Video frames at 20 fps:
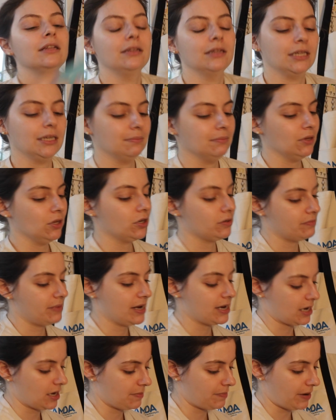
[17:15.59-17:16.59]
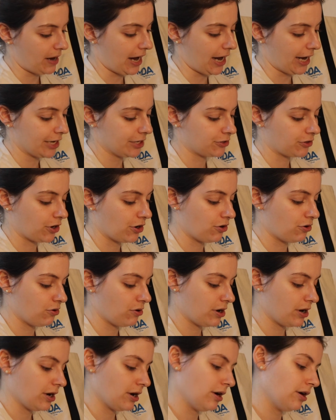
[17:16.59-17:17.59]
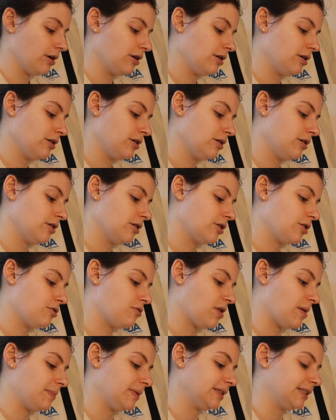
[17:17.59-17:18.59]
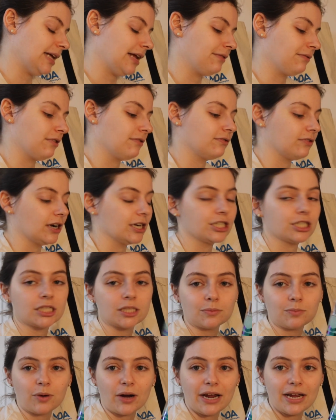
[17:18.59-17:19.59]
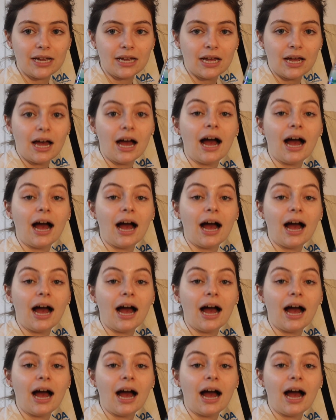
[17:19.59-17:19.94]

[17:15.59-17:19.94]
The Milk Makeup Hydro Grip Set and Refresh Spray.